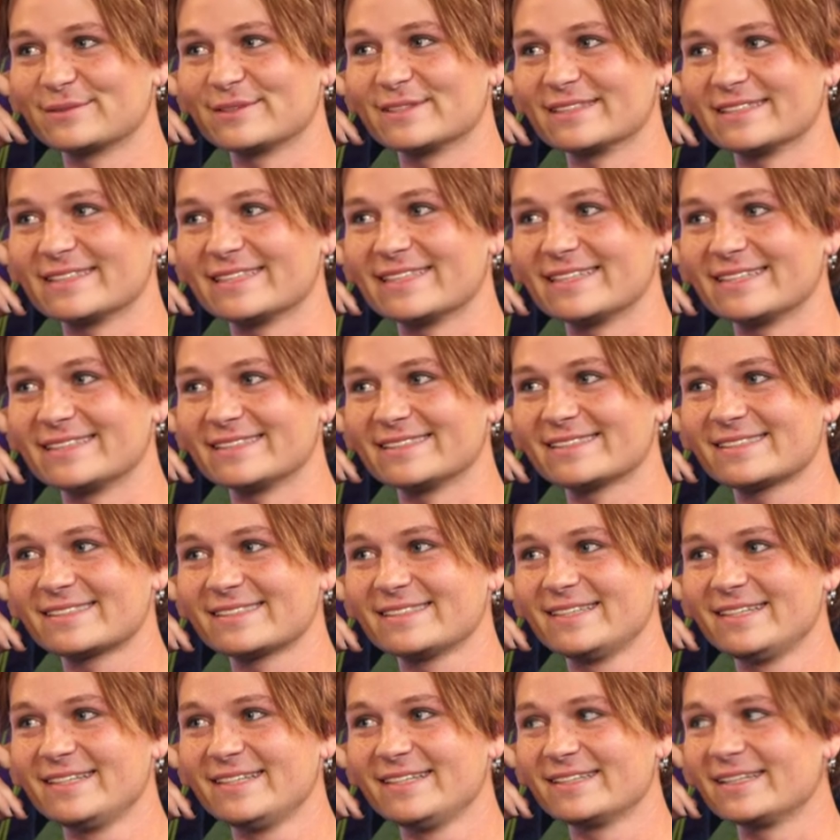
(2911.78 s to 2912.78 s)
really is.
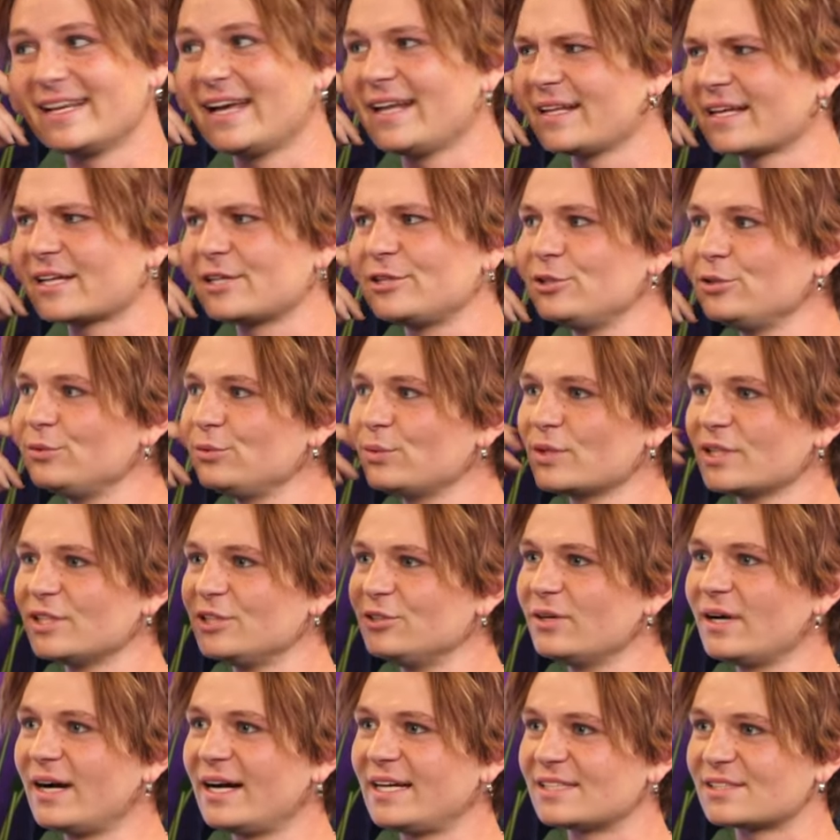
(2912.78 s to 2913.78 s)
Yeah, like who were
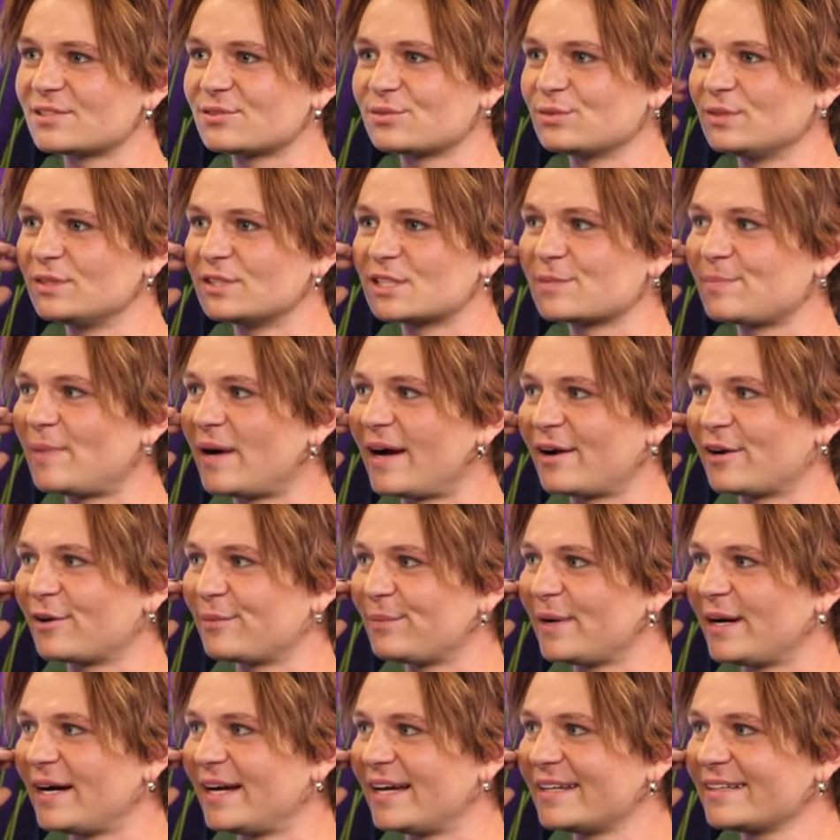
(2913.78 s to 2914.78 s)
you guys inspired
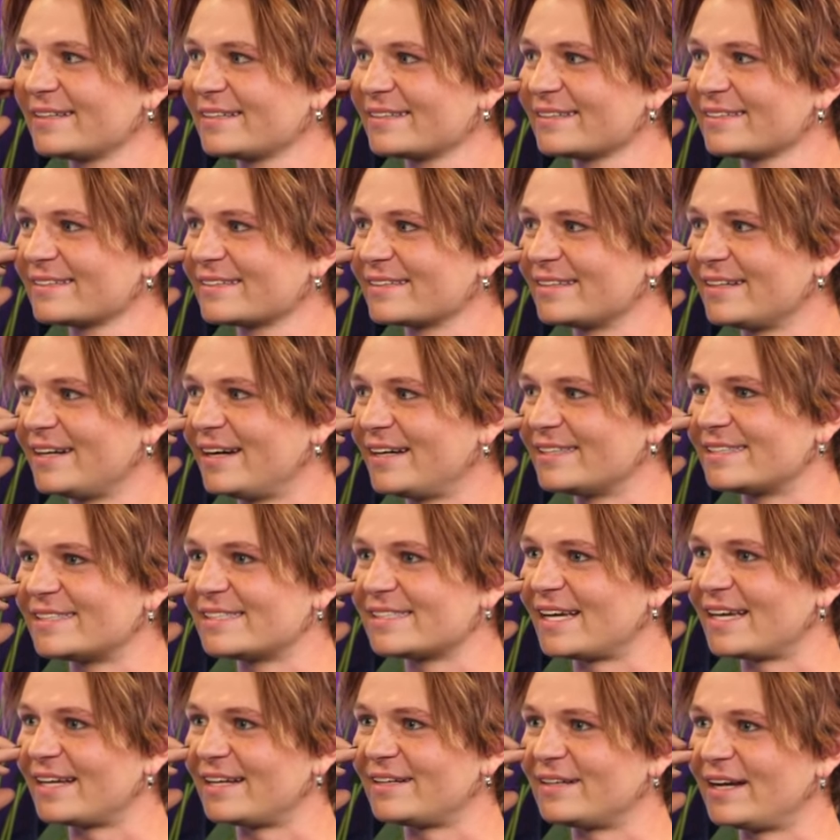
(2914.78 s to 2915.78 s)
by?
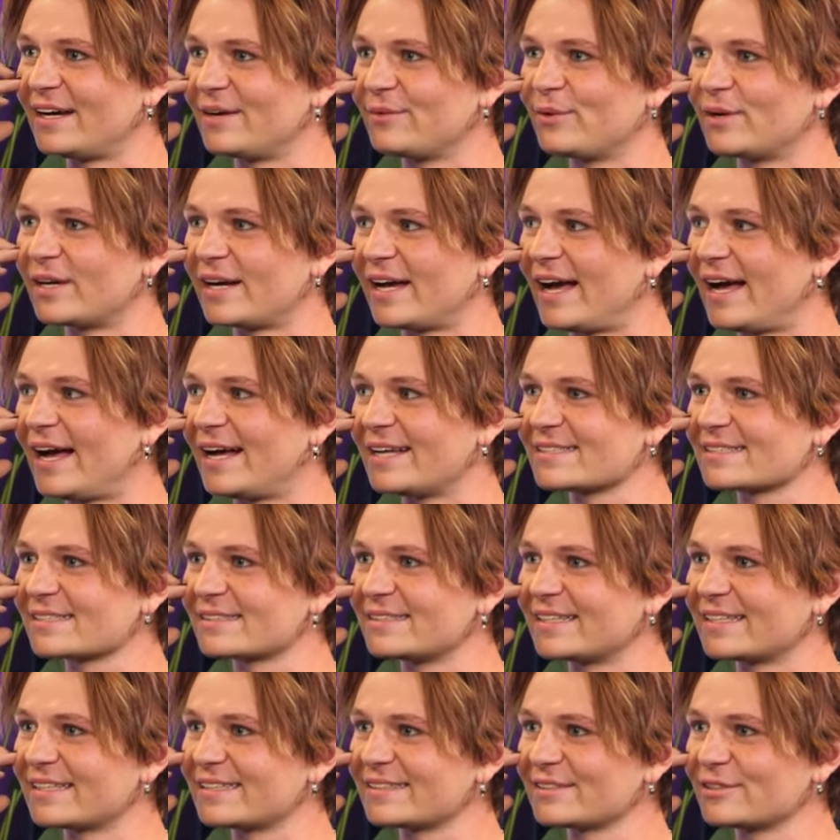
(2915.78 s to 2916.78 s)
I want to ask.
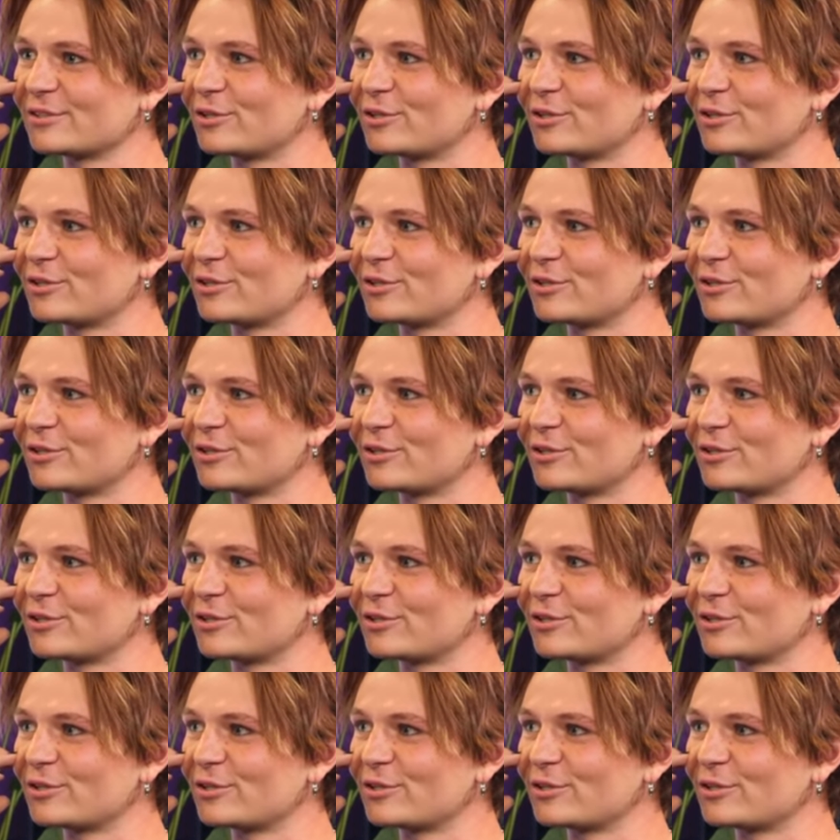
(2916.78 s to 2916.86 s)
Like